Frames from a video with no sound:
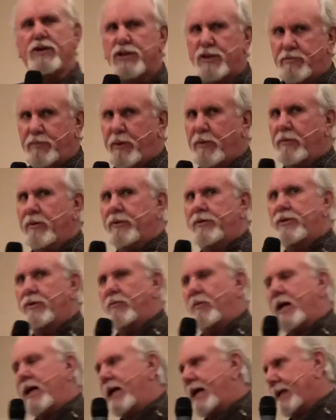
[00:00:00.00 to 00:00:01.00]
the
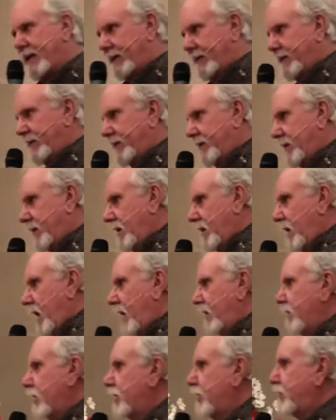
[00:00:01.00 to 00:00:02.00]
spiritual man
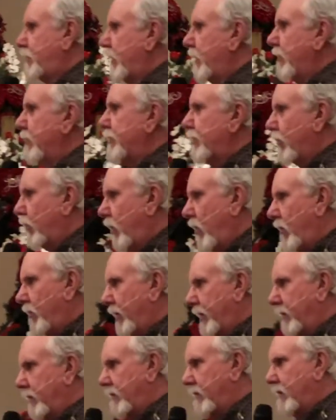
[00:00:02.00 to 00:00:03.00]
and the spiritual
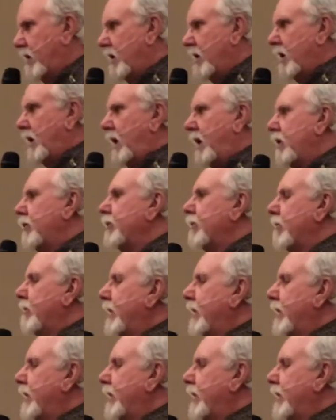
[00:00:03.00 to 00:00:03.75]
woman in your